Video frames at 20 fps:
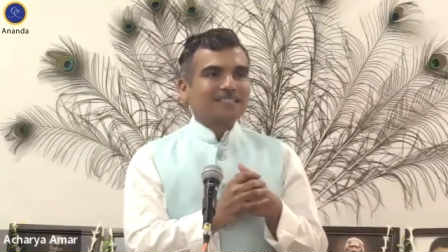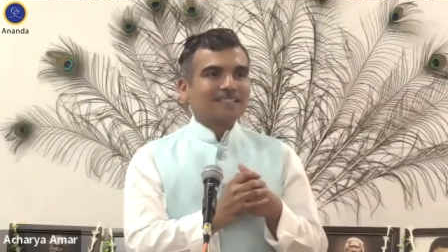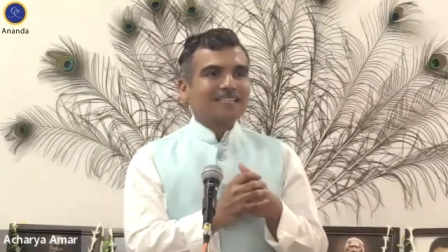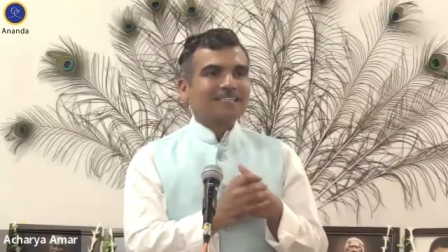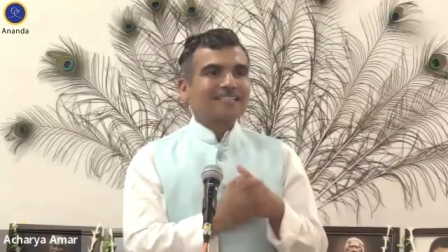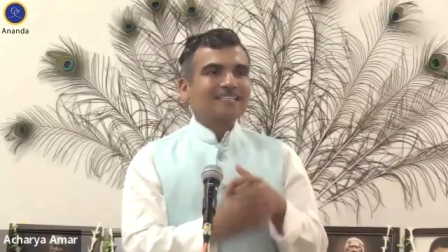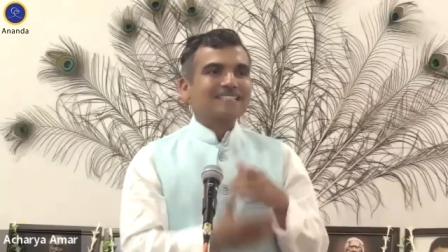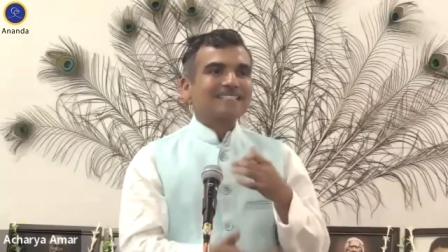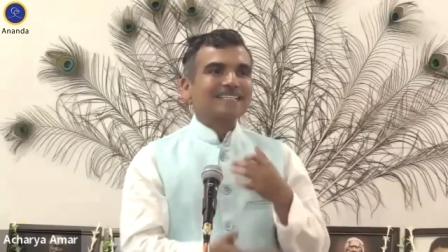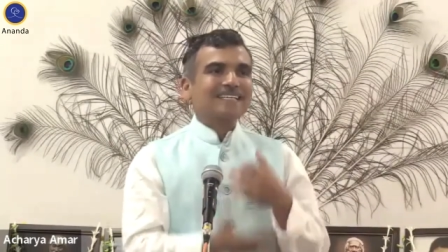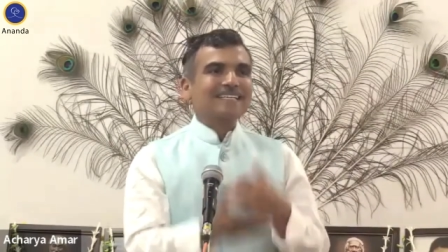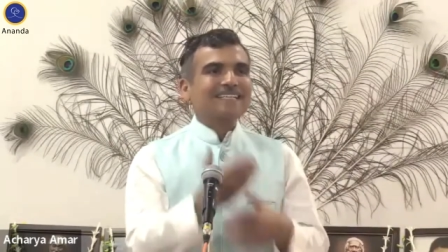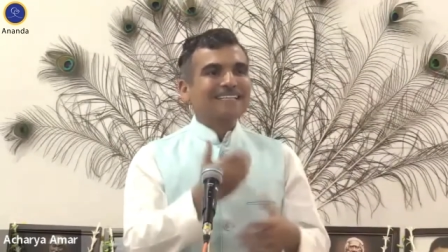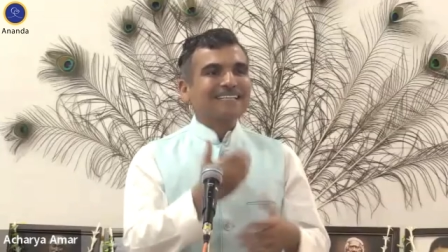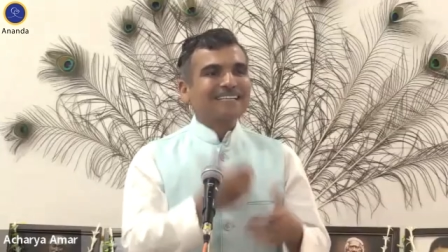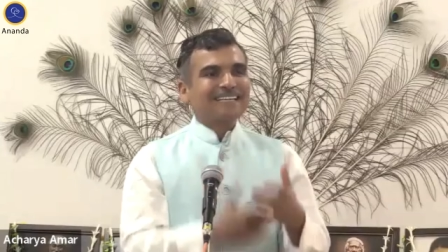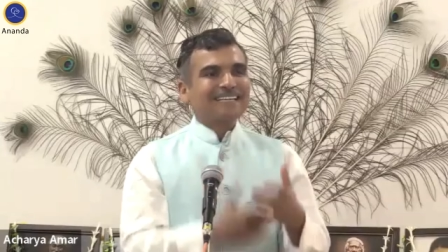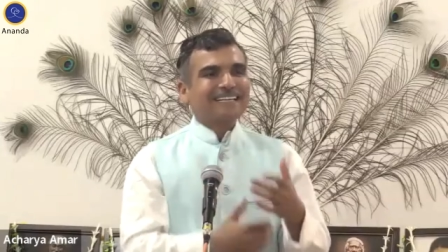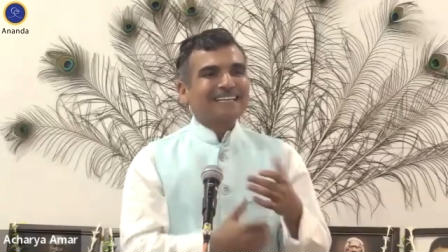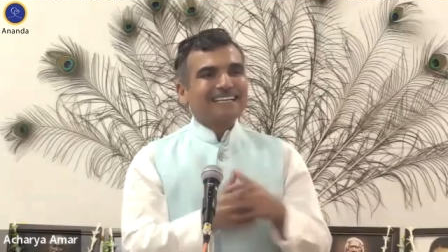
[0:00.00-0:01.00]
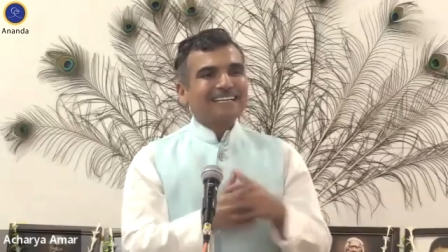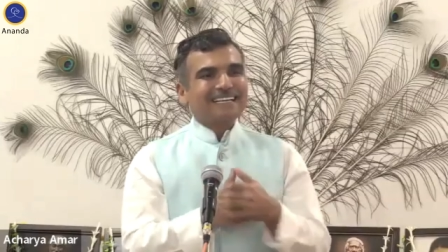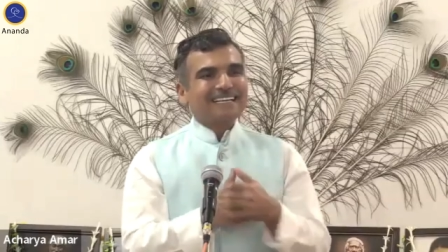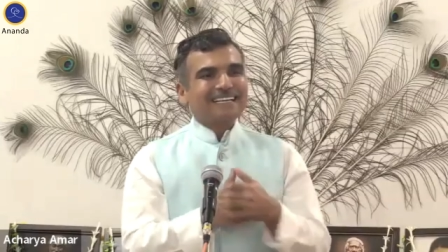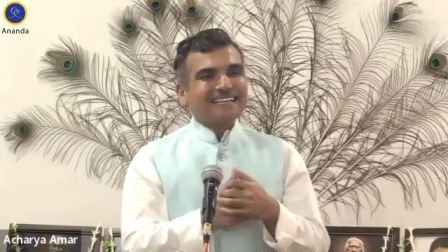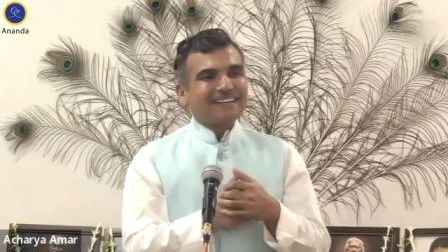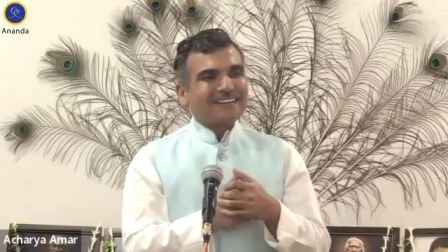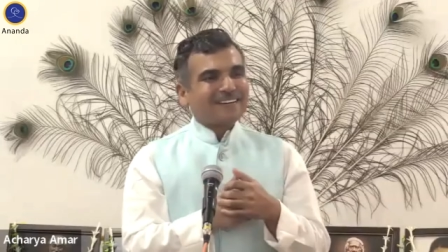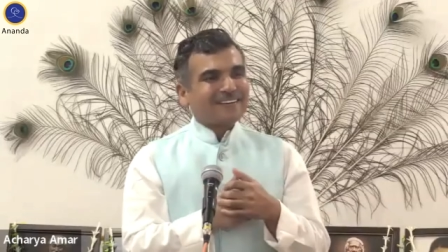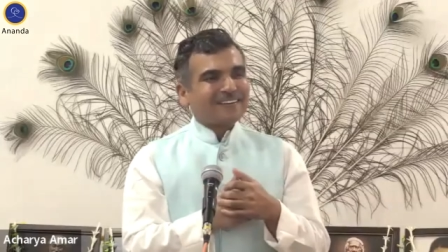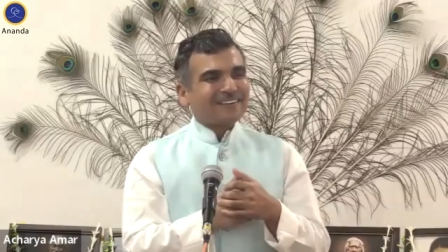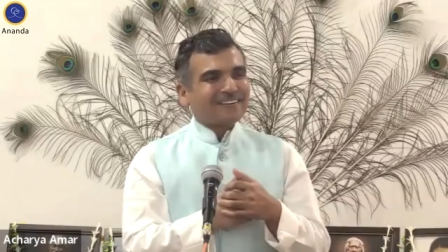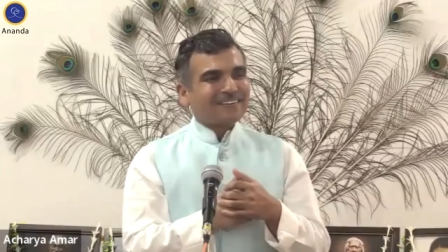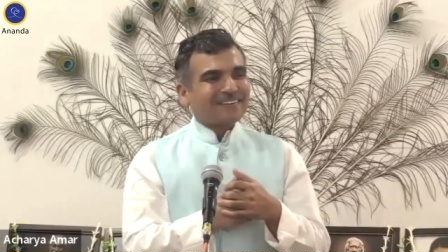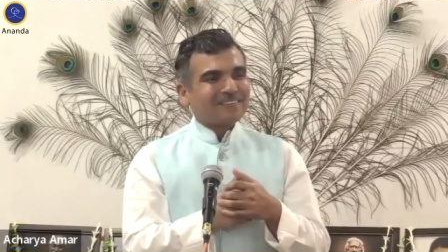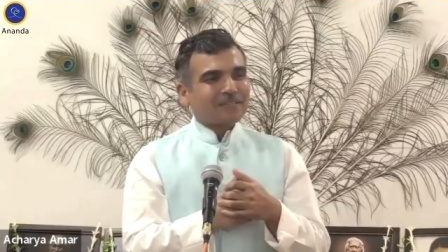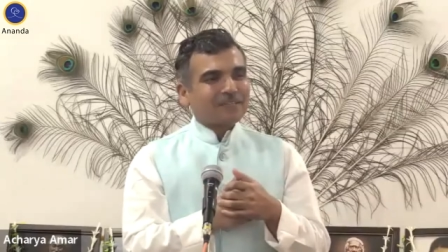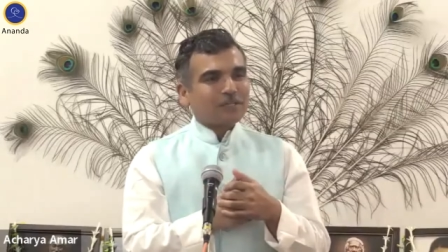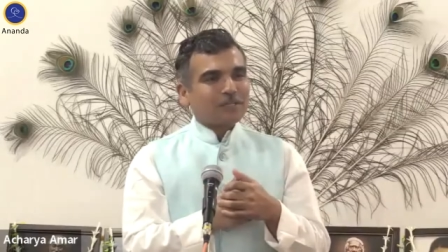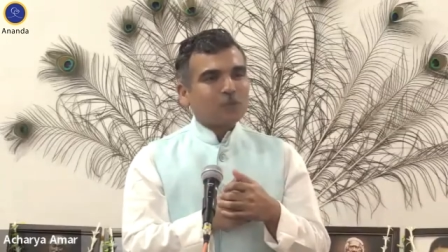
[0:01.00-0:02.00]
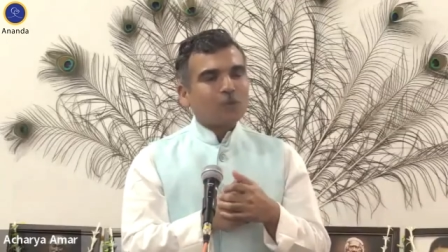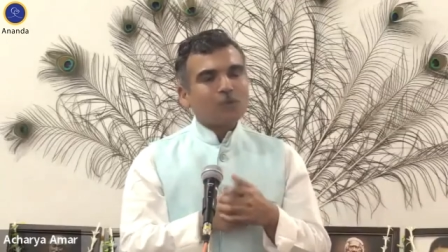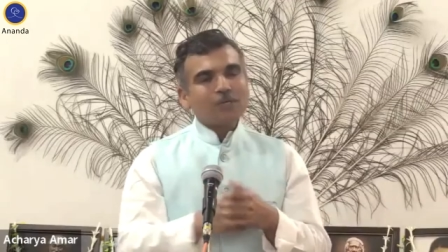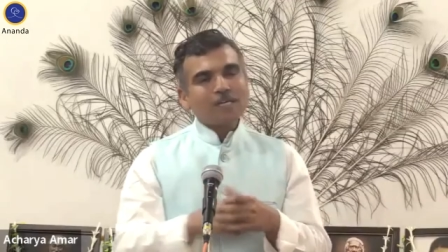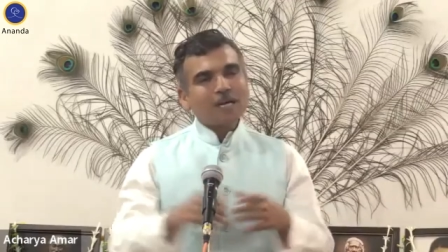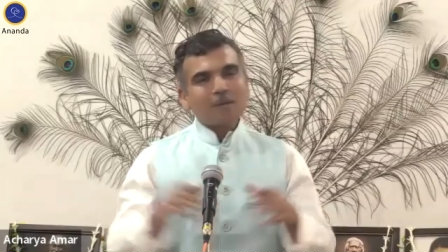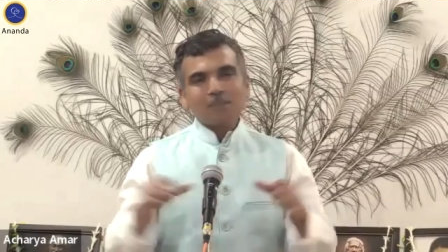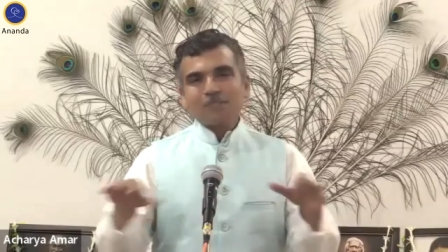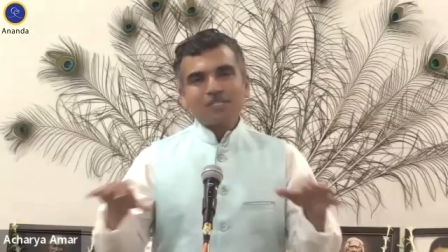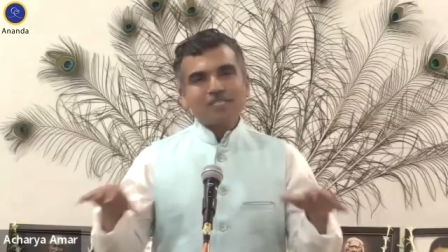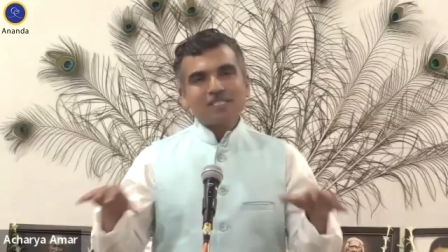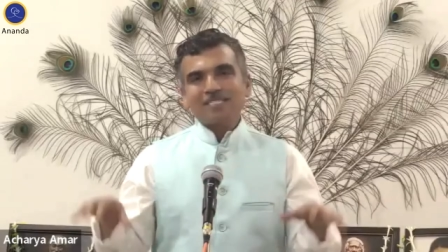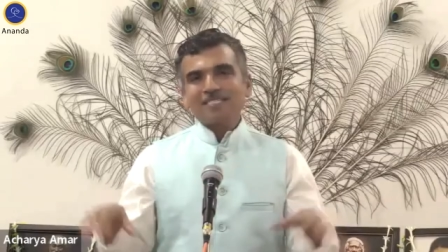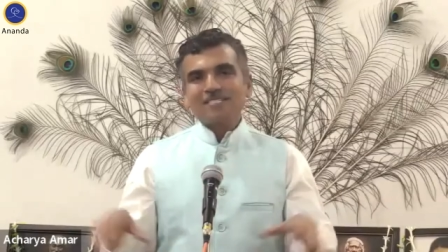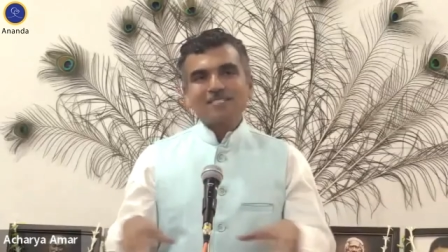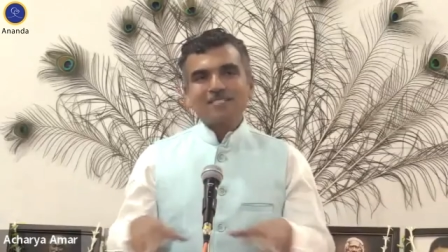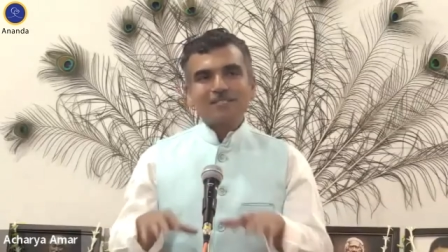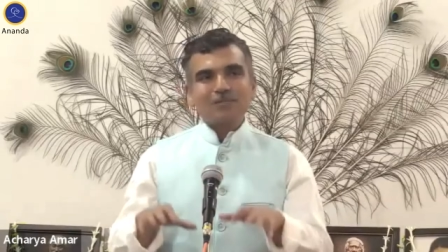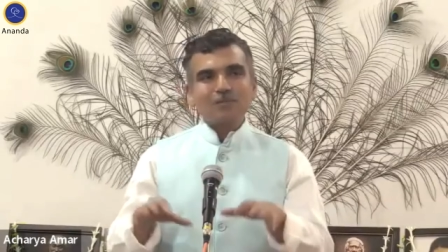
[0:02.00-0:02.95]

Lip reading: Let us say, don't come just